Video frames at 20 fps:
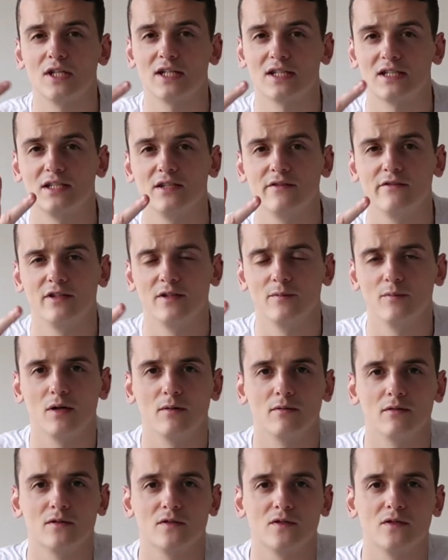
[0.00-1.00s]
Activity
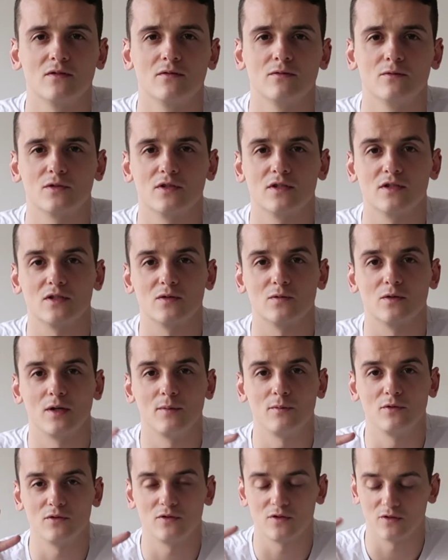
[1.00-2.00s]
Bubbles, which is what
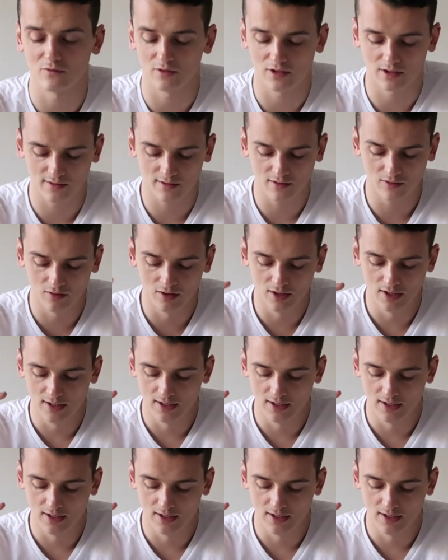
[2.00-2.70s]
I'm using right now.